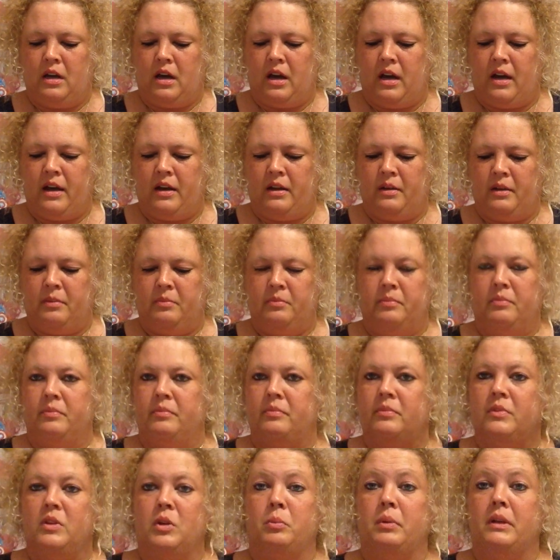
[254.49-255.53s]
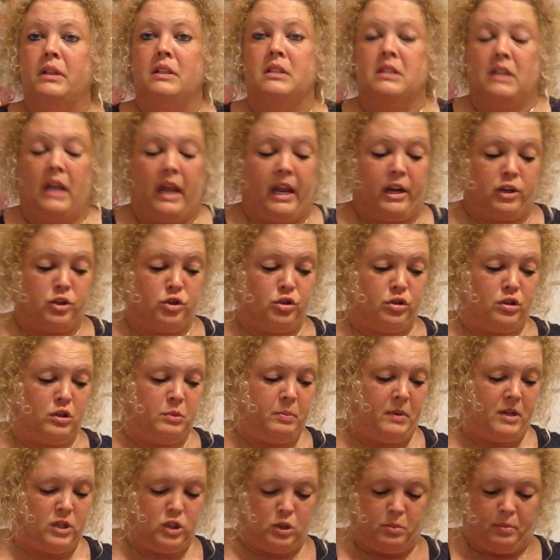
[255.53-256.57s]
there'll be this extra
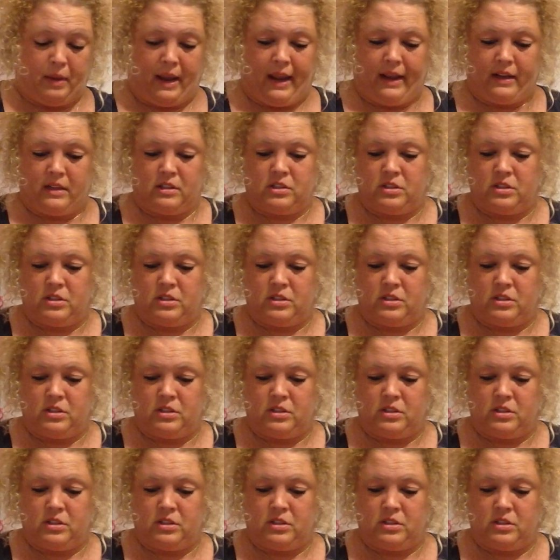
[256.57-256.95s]
special bag.